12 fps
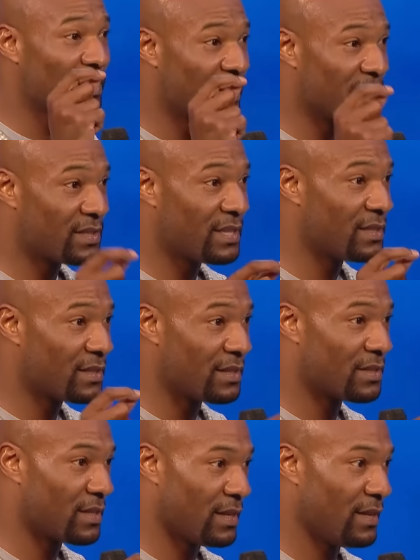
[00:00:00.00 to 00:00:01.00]

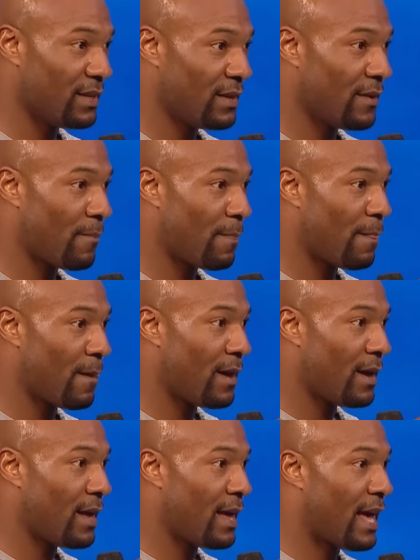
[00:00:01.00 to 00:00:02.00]
consistency,
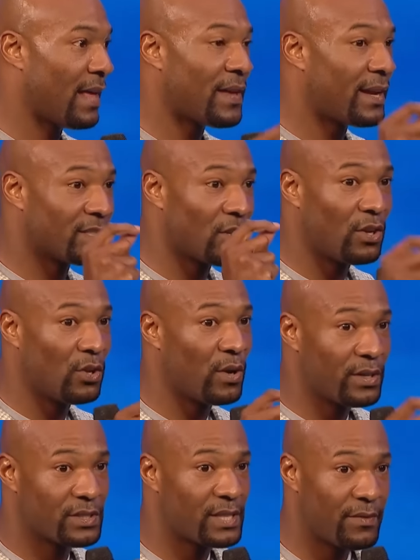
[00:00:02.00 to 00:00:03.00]
and that is our Lord
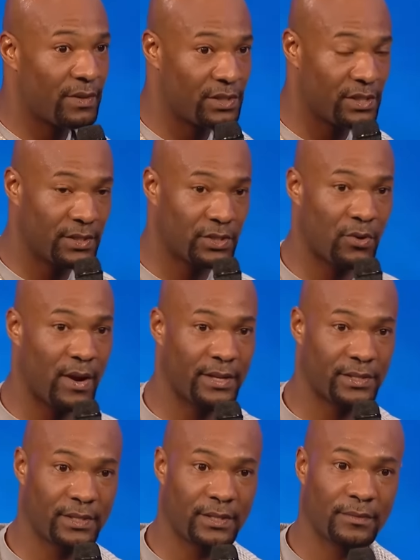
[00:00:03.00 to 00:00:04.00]
and Savior, Jesus
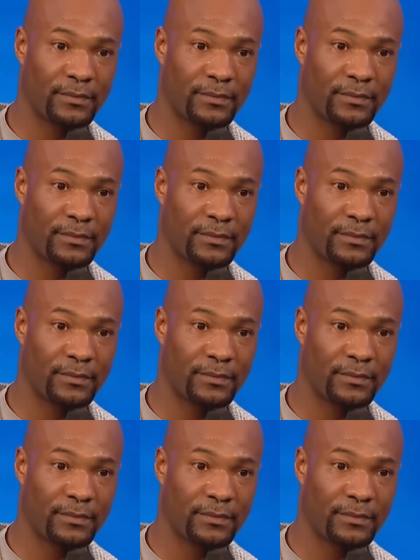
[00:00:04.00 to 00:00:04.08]
Christ.